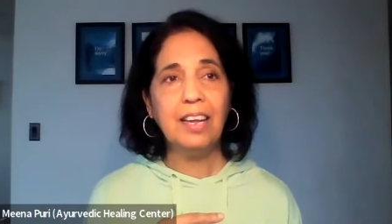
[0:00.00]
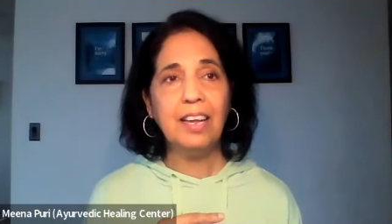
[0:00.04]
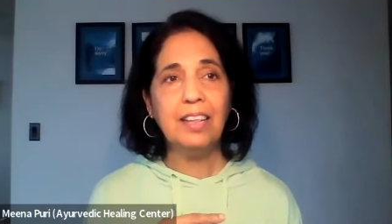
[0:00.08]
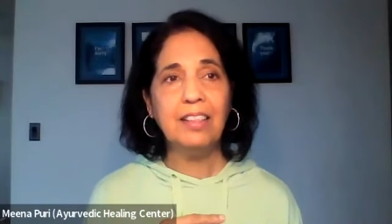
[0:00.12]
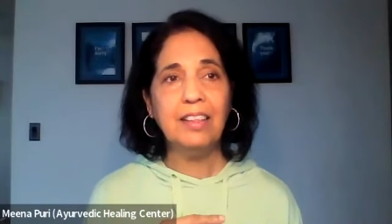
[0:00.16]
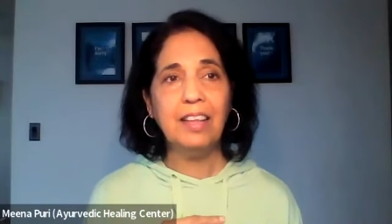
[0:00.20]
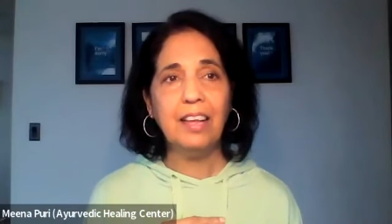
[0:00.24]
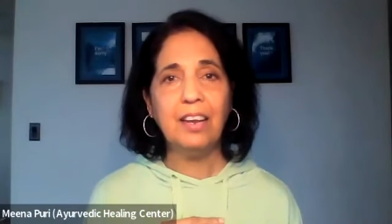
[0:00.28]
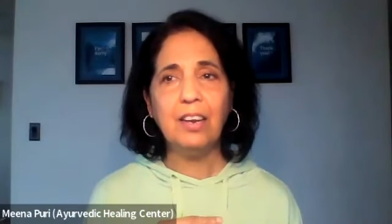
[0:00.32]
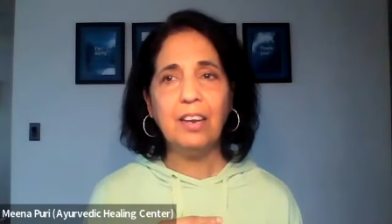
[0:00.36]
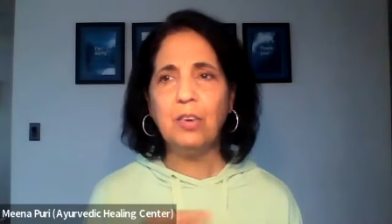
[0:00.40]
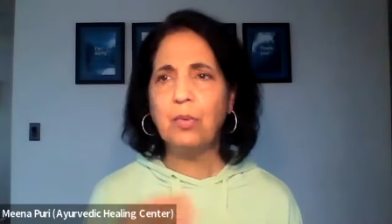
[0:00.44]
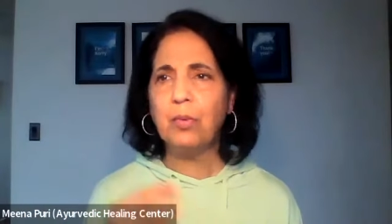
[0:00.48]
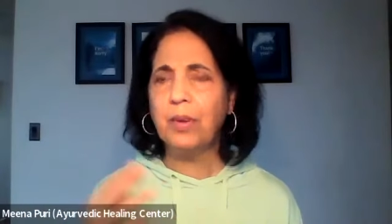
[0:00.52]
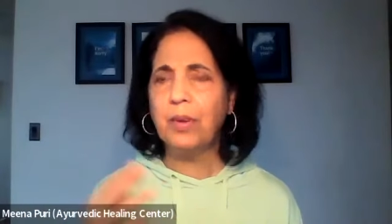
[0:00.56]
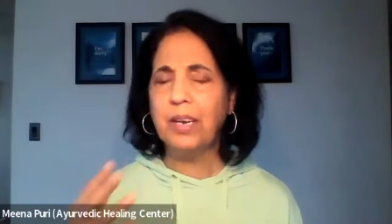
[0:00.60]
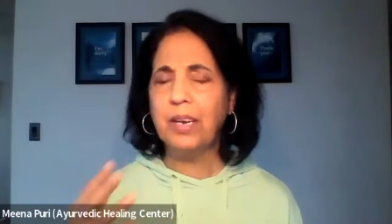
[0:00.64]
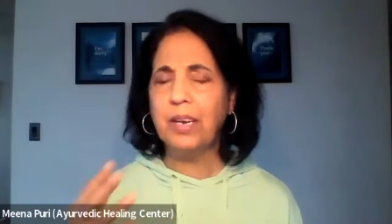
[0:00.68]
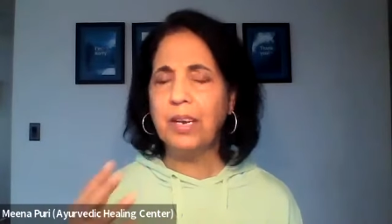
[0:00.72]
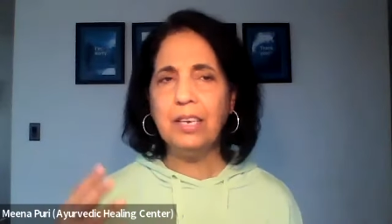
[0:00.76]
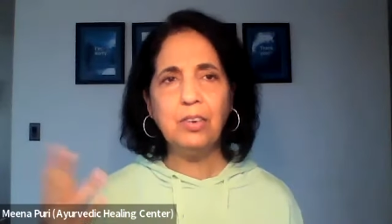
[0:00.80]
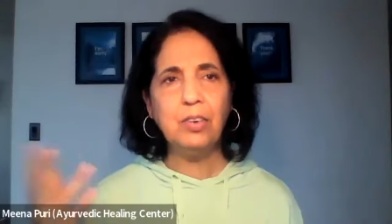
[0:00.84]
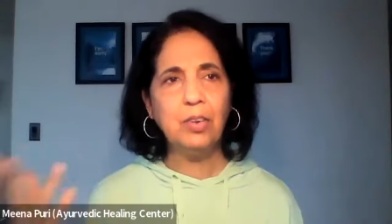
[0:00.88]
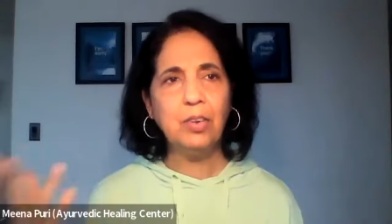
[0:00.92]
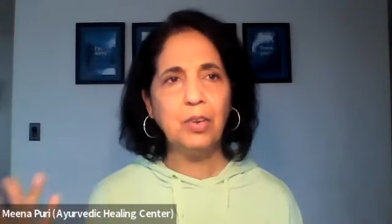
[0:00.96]
And then
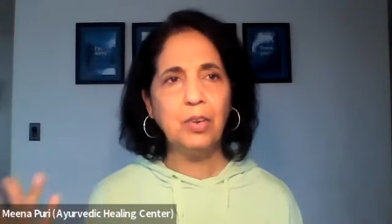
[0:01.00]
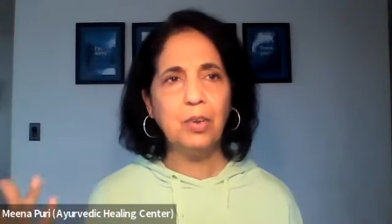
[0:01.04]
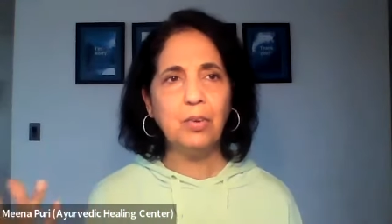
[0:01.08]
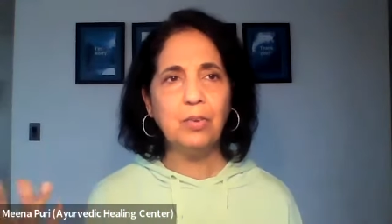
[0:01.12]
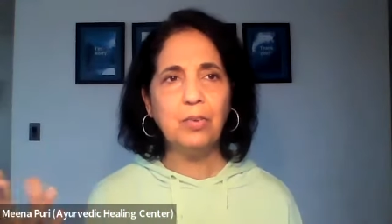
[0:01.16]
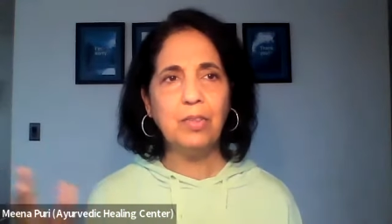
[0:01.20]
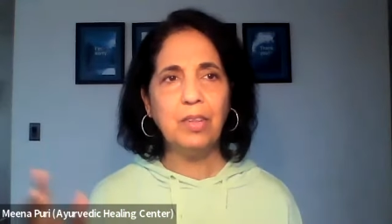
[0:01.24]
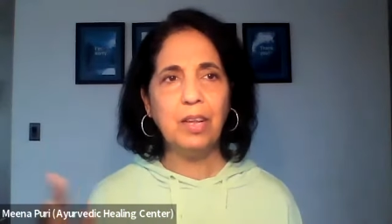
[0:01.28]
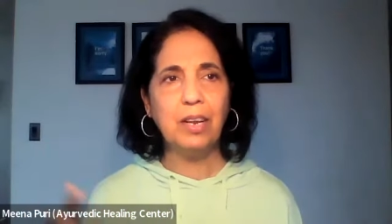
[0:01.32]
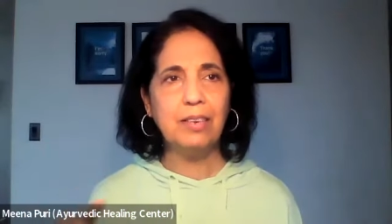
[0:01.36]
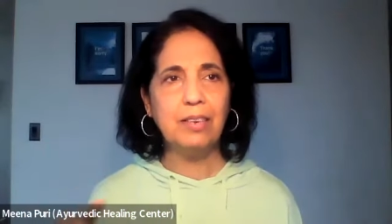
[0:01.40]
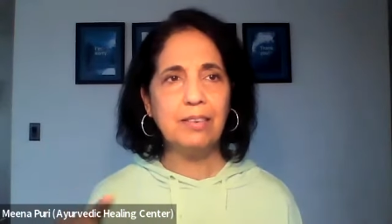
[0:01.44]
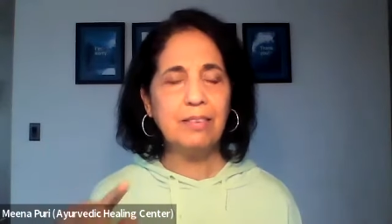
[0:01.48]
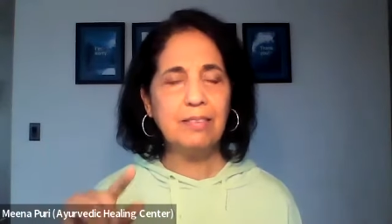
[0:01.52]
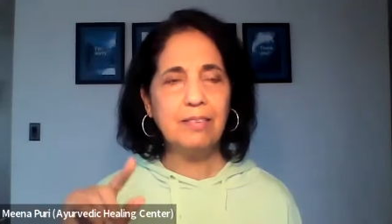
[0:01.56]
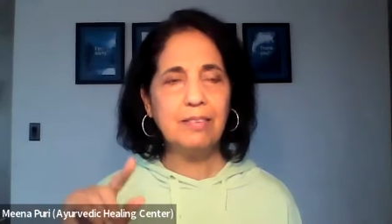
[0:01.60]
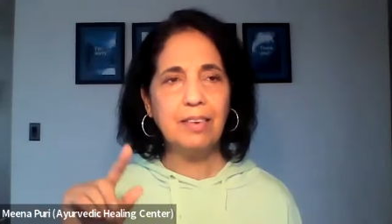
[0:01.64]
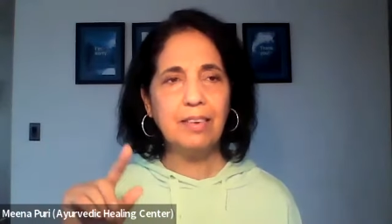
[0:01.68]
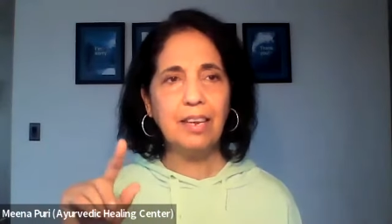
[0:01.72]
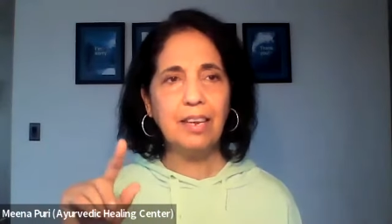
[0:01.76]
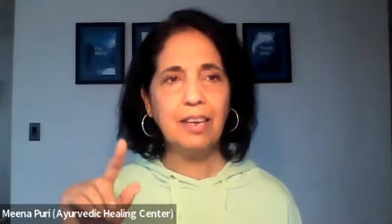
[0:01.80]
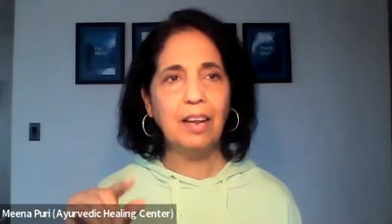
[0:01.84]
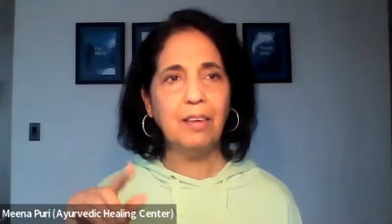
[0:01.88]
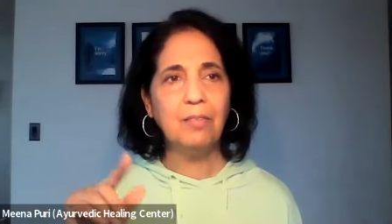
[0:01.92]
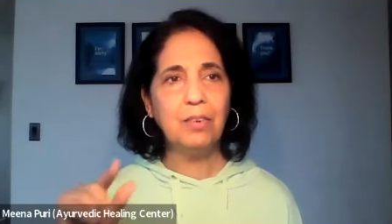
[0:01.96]
22,
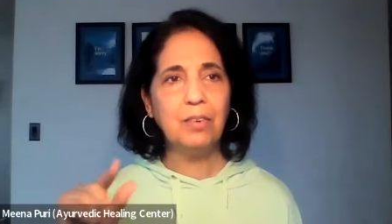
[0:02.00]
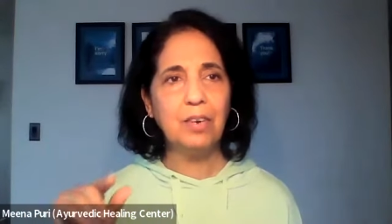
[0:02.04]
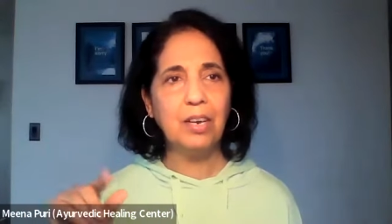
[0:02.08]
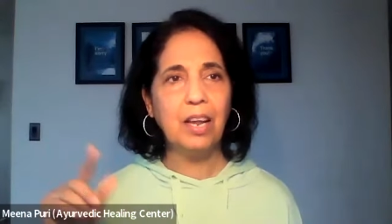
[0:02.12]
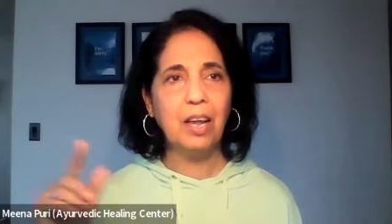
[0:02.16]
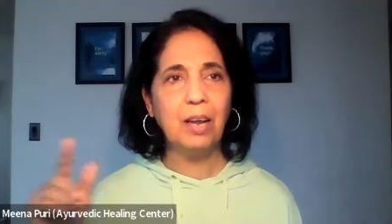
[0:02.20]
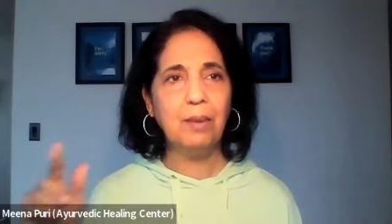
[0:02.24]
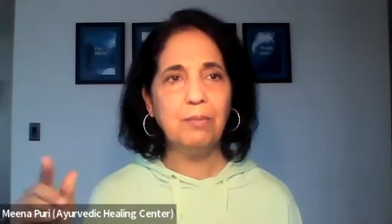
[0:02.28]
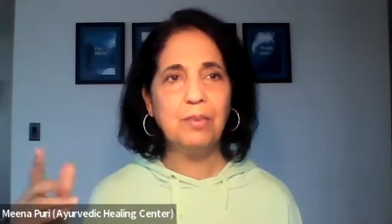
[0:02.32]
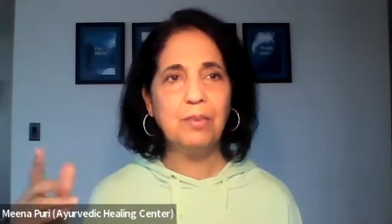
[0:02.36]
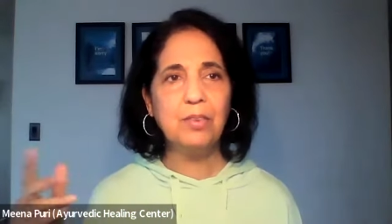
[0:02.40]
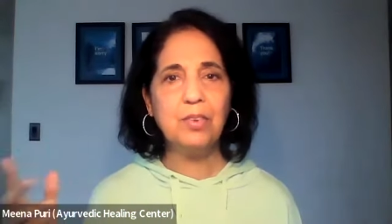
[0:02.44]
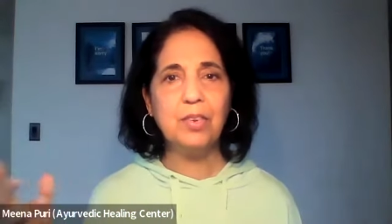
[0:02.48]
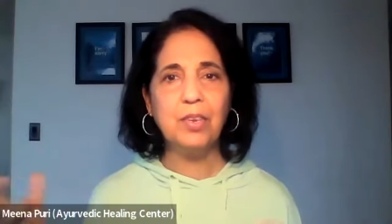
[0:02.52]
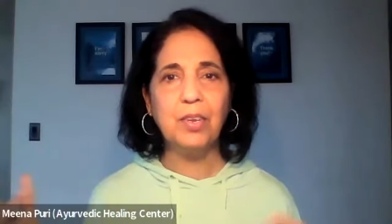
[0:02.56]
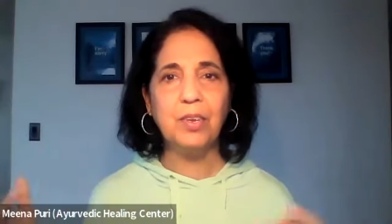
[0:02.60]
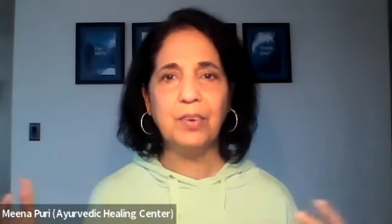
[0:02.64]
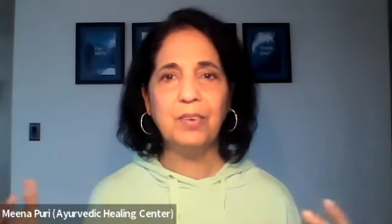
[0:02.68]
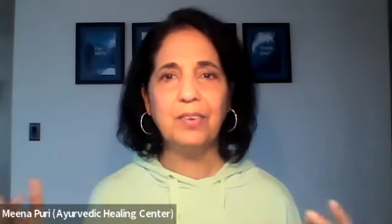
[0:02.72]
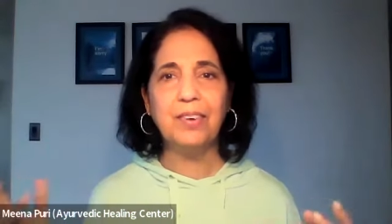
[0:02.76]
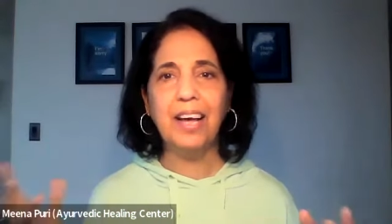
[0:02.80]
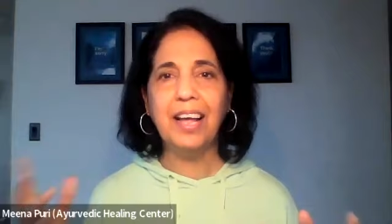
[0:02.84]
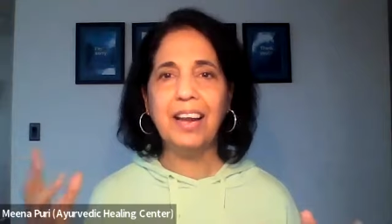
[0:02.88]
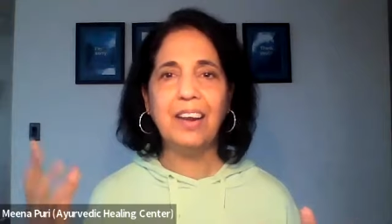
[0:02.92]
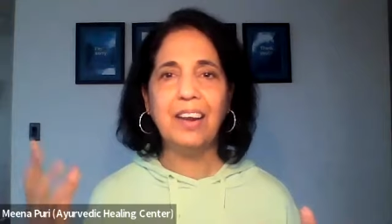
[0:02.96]
that's 11 times
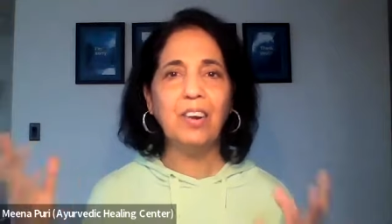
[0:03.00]
2.